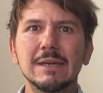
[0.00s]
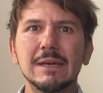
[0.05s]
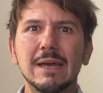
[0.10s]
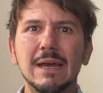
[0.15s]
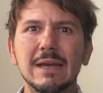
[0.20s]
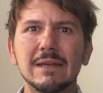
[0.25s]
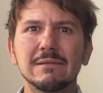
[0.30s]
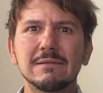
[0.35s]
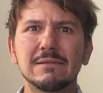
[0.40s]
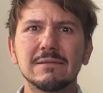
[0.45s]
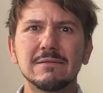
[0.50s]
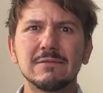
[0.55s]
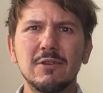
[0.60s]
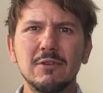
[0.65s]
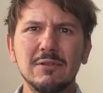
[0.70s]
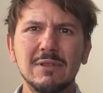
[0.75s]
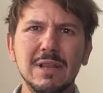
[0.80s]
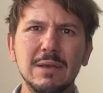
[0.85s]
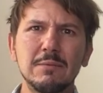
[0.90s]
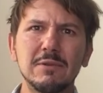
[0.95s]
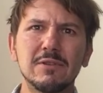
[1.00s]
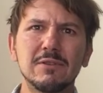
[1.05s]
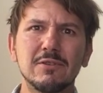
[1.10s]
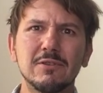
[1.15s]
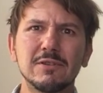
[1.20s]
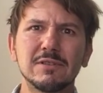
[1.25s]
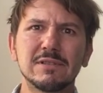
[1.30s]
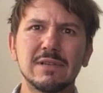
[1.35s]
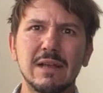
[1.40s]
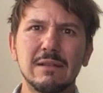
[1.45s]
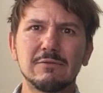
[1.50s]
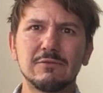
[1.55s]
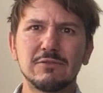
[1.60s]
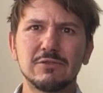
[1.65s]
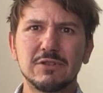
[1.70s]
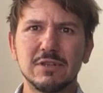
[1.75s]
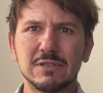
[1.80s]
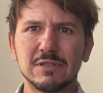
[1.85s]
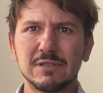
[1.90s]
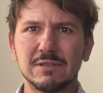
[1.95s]
And don't limit yourself to
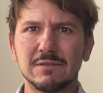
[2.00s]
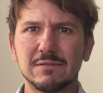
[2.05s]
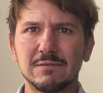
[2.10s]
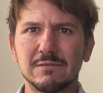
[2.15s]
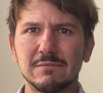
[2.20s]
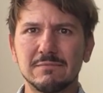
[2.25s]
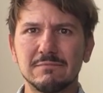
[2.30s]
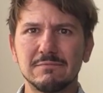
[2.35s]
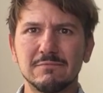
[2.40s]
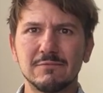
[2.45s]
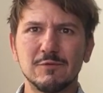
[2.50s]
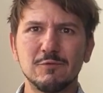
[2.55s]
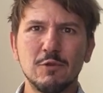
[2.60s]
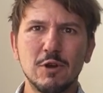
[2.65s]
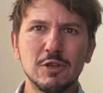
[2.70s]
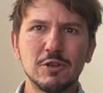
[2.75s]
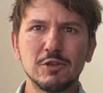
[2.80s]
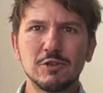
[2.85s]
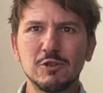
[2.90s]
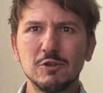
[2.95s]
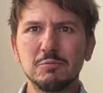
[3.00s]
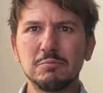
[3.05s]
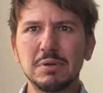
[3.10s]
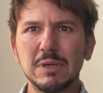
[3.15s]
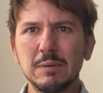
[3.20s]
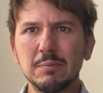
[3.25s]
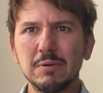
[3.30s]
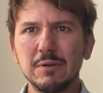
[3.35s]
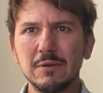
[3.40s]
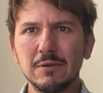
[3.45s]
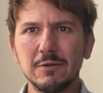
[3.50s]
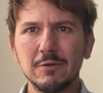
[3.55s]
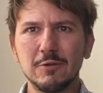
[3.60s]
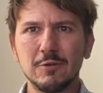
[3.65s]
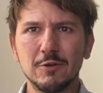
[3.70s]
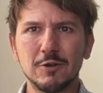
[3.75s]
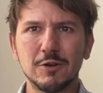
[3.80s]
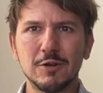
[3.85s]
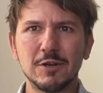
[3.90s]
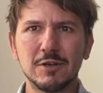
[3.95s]
just one or two people
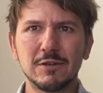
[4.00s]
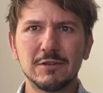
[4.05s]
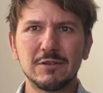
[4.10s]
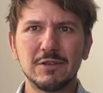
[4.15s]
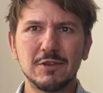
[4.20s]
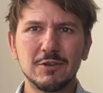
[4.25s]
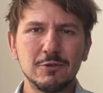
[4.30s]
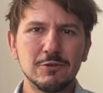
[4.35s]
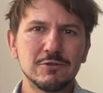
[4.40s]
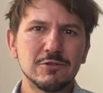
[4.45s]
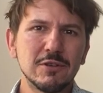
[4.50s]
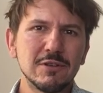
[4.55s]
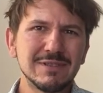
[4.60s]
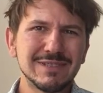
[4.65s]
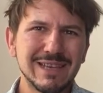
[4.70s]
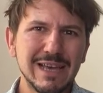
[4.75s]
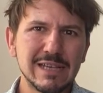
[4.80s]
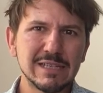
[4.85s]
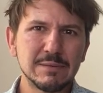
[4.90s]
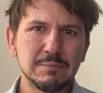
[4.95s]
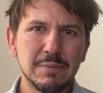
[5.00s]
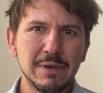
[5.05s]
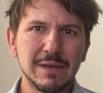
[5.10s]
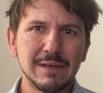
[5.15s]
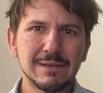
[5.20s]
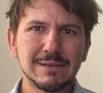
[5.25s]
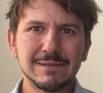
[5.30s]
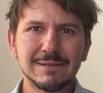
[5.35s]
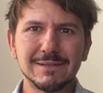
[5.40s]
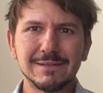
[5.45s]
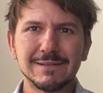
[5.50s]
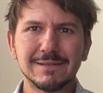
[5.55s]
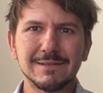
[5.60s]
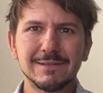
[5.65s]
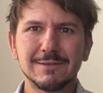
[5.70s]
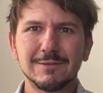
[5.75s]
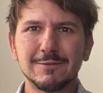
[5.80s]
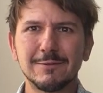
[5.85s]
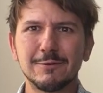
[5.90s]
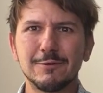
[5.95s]
or the usual suspects
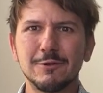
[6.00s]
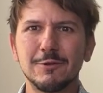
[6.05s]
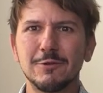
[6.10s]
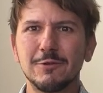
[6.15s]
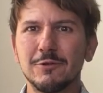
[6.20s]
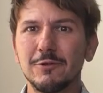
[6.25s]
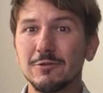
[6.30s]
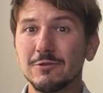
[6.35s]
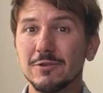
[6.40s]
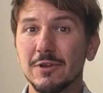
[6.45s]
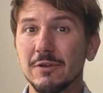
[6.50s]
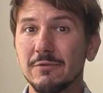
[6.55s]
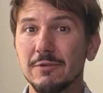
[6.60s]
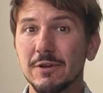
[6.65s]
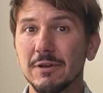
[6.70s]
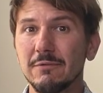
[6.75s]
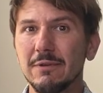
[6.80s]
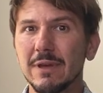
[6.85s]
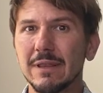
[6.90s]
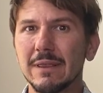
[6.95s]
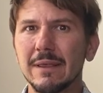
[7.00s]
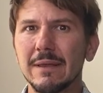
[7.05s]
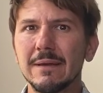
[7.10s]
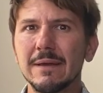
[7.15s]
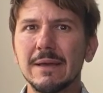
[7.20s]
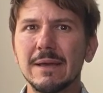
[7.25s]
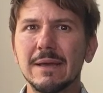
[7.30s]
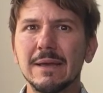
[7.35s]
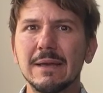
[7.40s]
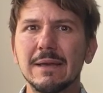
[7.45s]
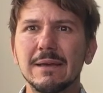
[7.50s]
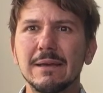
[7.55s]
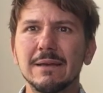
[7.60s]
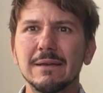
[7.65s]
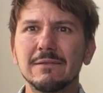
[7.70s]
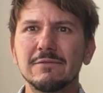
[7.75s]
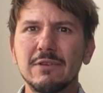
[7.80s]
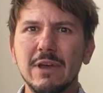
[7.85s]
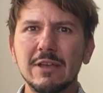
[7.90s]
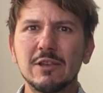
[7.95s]
who you usually work with.
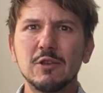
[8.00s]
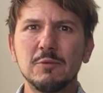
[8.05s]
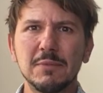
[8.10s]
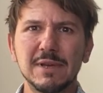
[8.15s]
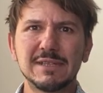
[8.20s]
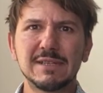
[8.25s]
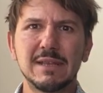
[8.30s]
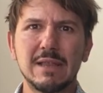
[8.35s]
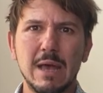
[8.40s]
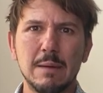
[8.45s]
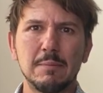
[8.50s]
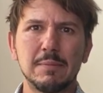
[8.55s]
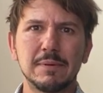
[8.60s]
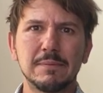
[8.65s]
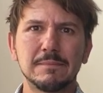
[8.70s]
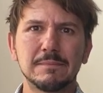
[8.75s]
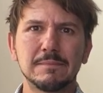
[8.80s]
Try to mix it up.